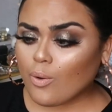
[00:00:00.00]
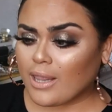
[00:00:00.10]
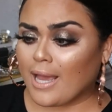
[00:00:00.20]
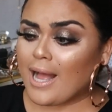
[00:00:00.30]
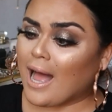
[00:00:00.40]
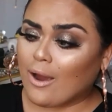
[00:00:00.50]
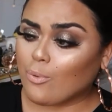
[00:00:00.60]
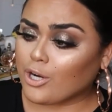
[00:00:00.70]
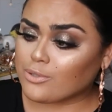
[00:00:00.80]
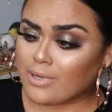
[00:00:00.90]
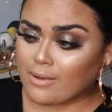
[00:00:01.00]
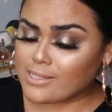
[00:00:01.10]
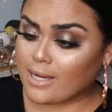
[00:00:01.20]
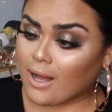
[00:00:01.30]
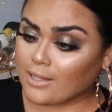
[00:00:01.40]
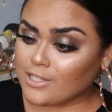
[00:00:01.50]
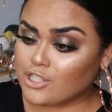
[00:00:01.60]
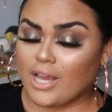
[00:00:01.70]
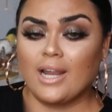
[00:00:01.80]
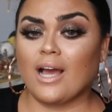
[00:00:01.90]
Like I worked when I was in
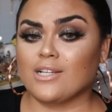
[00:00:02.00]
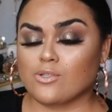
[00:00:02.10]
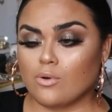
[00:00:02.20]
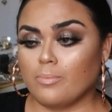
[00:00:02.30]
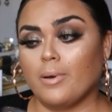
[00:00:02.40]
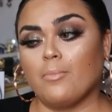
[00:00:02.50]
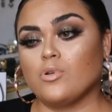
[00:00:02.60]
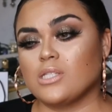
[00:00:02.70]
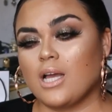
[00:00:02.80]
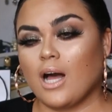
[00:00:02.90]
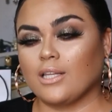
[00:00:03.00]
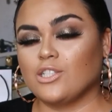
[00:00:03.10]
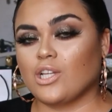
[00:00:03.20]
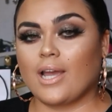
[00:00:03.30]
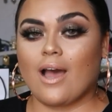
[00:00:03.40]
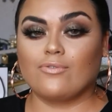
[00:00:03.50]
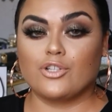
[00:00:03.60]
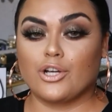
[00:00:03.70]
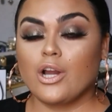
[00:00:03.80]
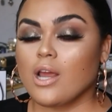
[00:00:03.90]
college and high school, but mostly college. Like
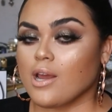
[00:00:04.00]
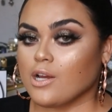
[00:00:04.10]
after